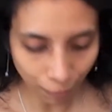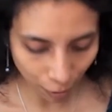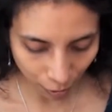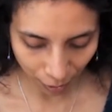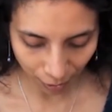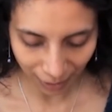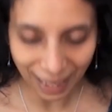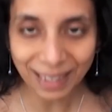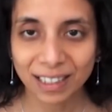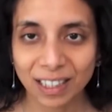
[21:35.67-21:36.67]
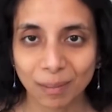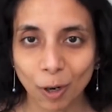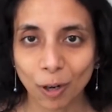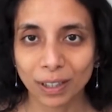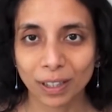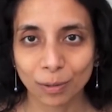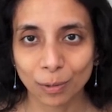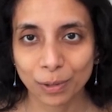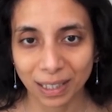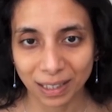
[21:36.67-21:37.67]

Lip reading: for editing molecules